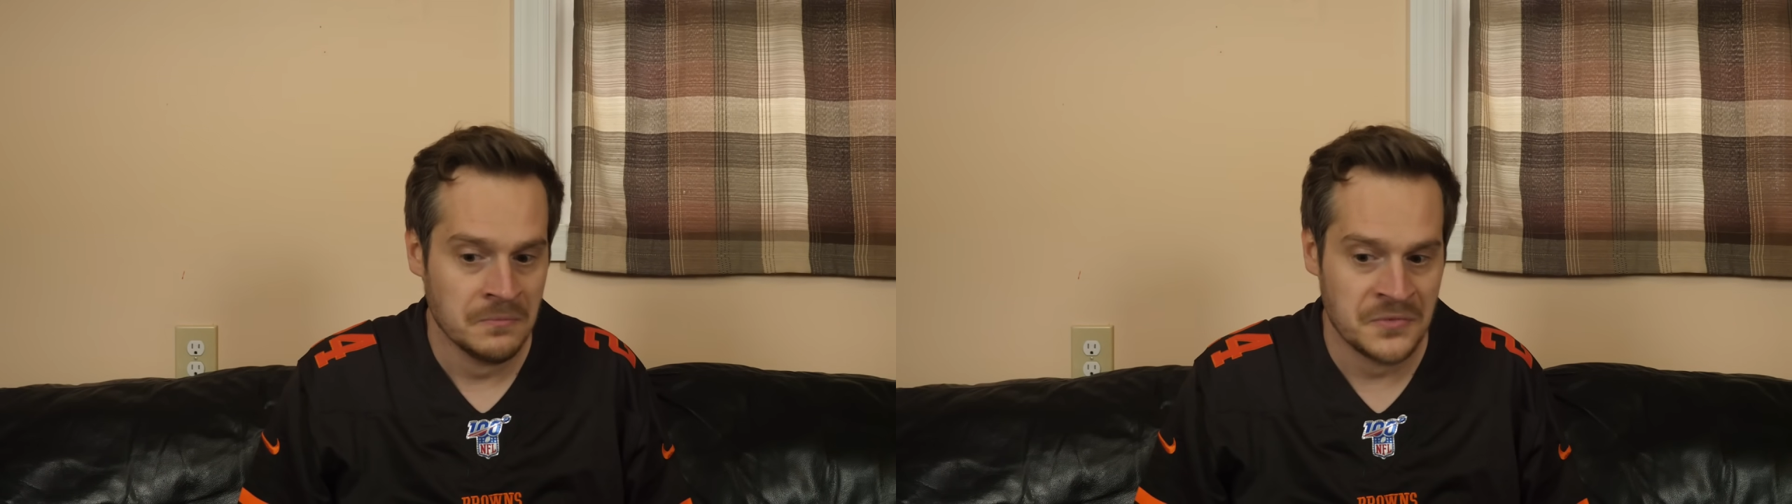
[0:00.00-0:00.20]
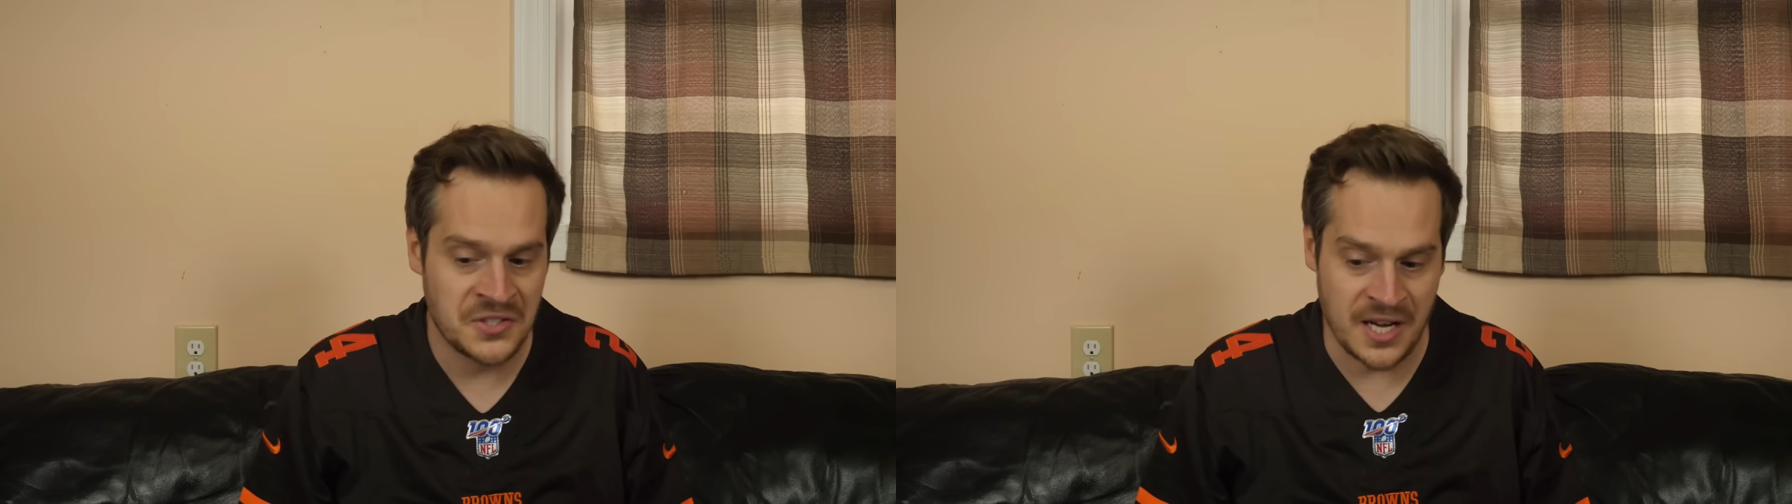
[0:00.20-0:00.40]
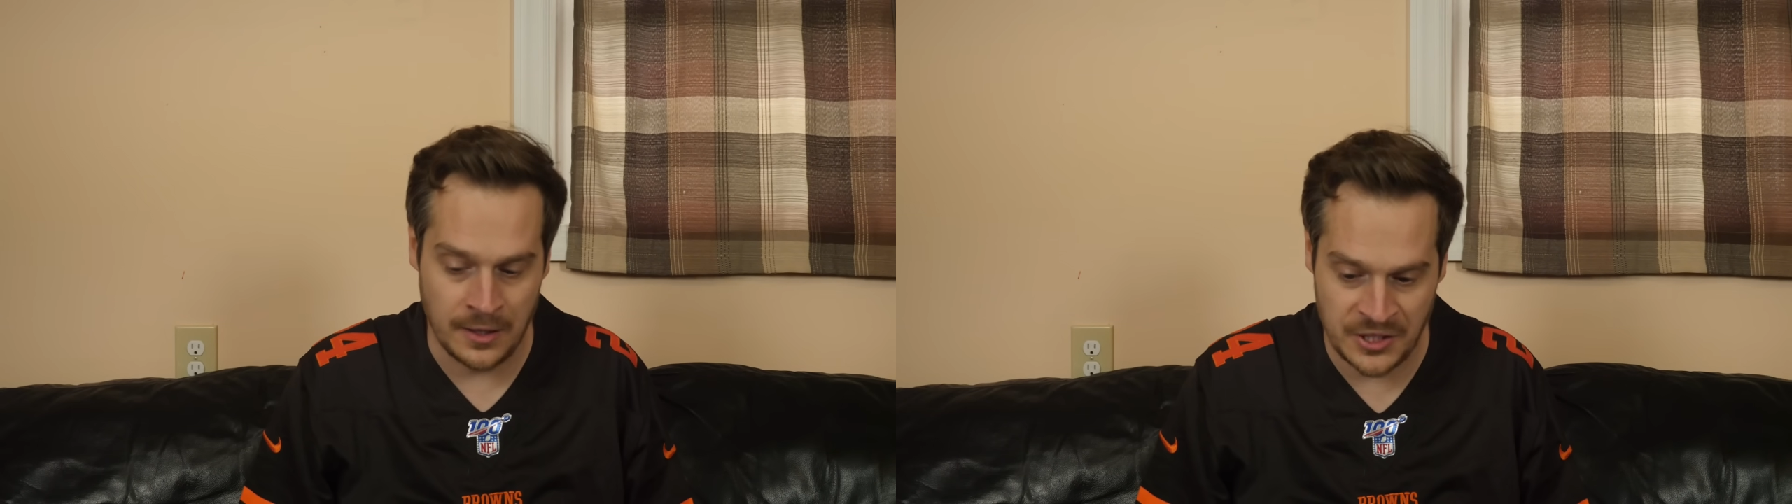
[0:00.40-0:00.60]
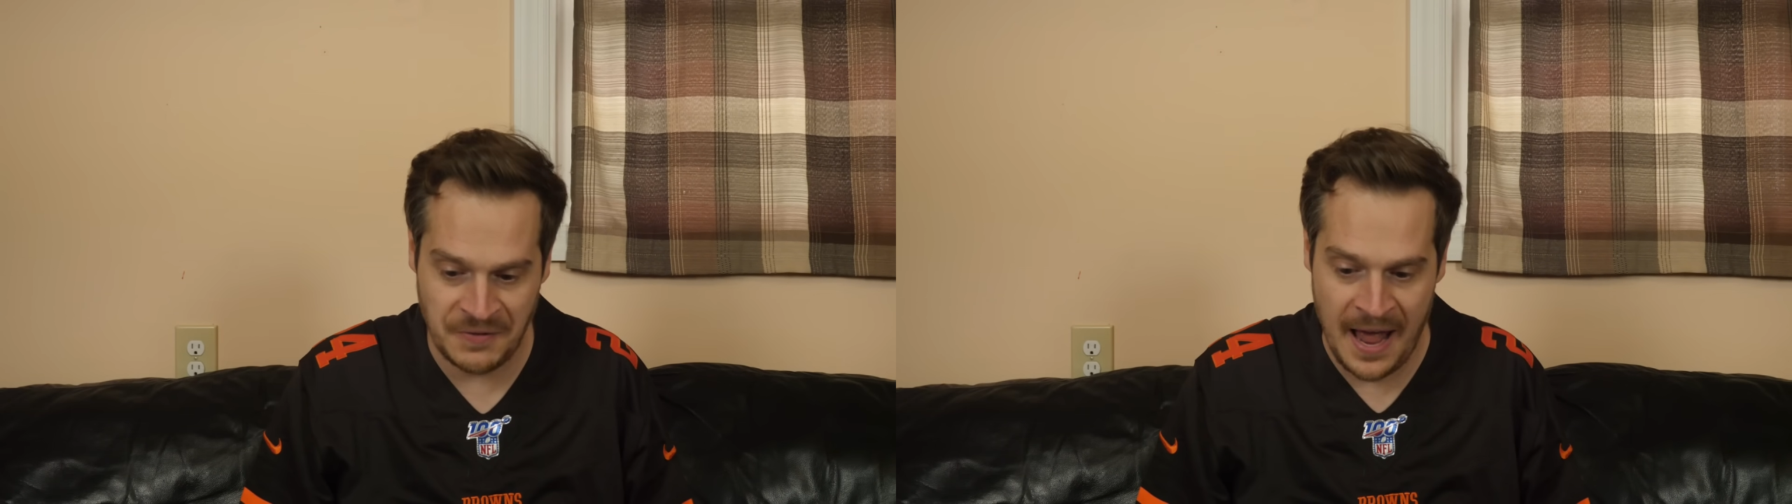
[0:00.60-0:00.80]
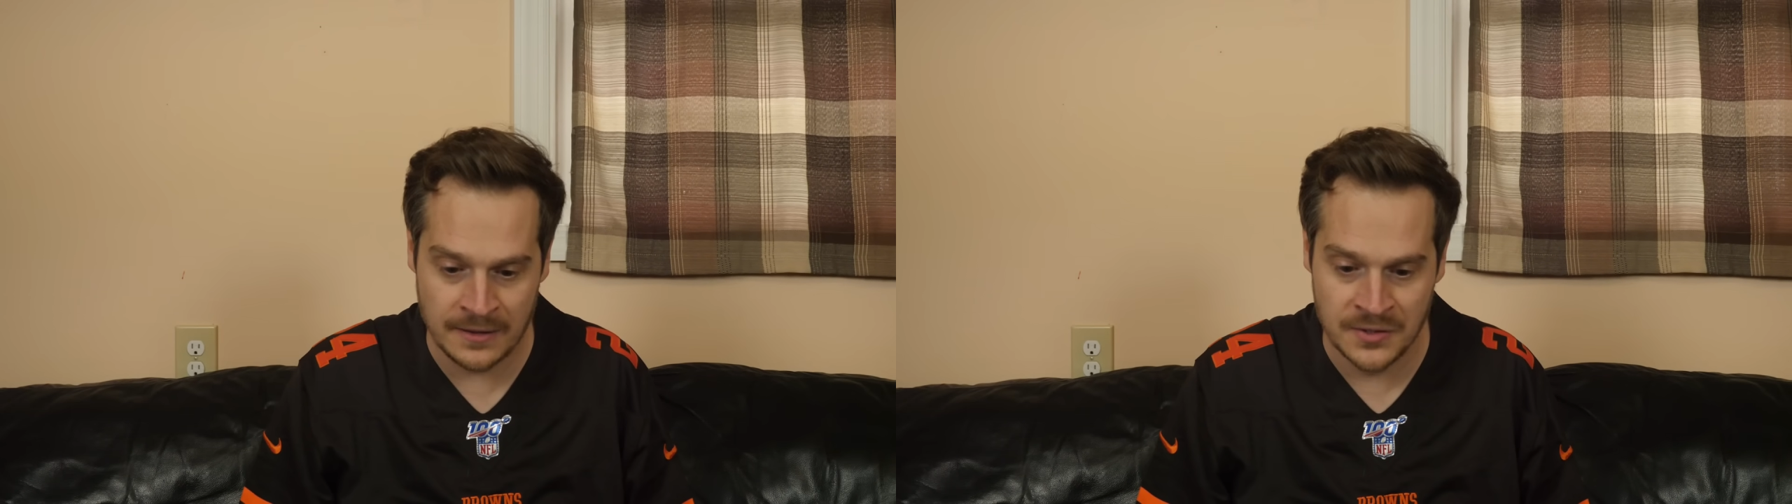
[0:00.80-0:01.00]
Steelers
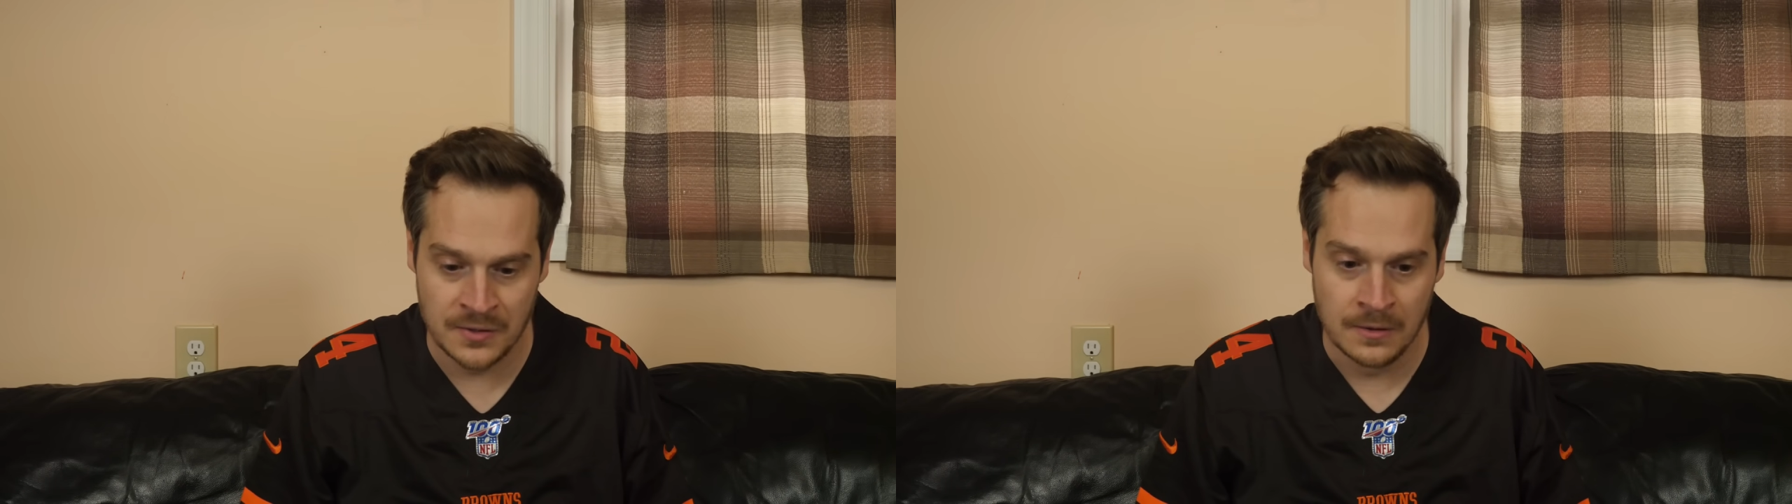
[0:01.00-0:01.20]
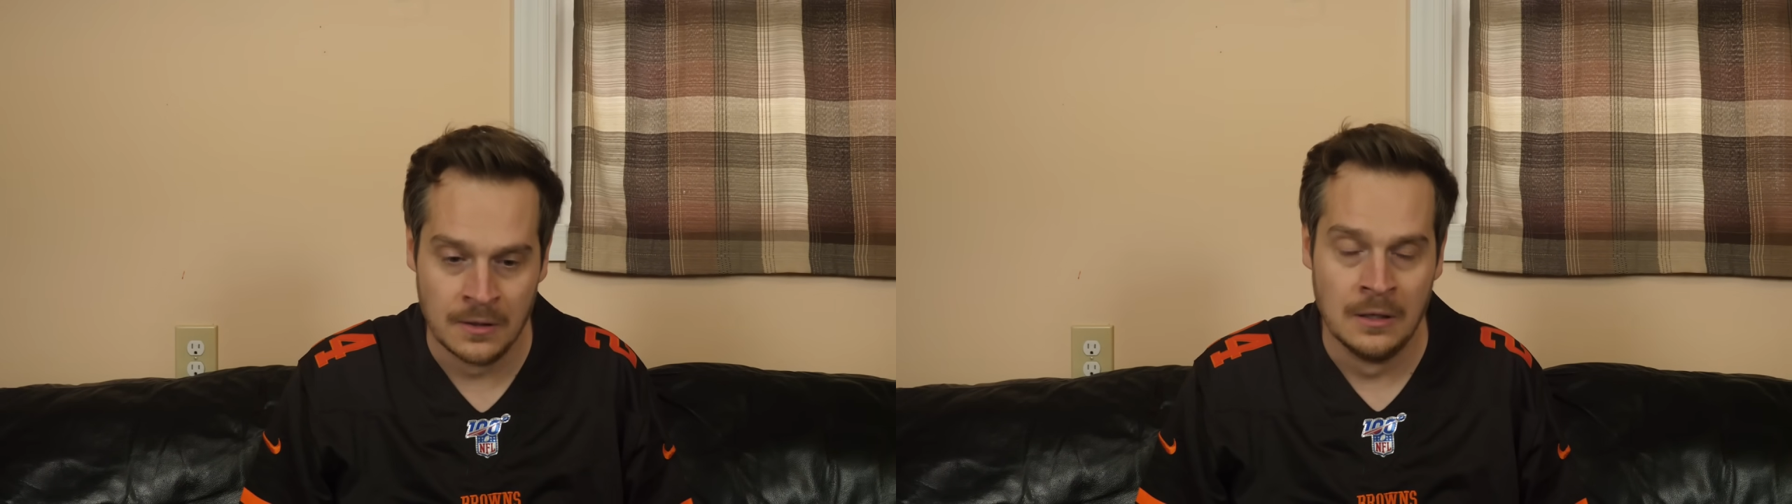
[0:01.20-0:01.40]
fans,